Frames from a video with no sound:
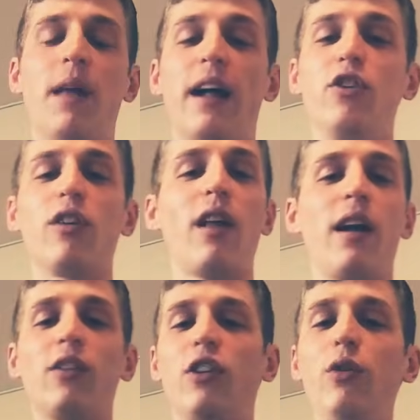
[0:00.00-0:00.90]
And you're
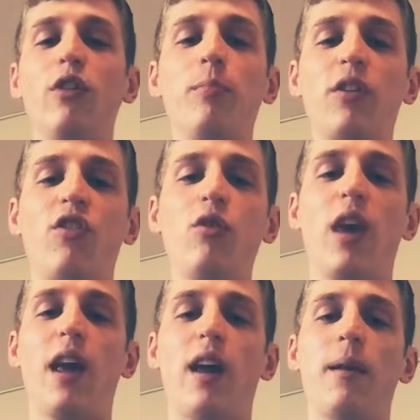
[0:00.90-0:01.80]
allowed to toot as much as you
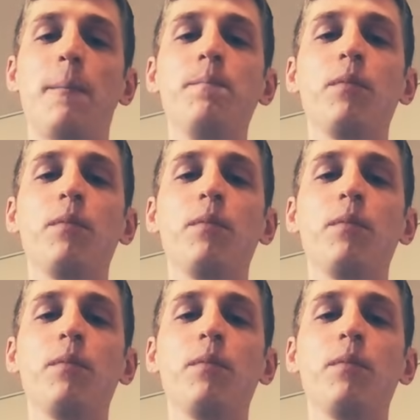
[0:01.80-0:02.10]
can.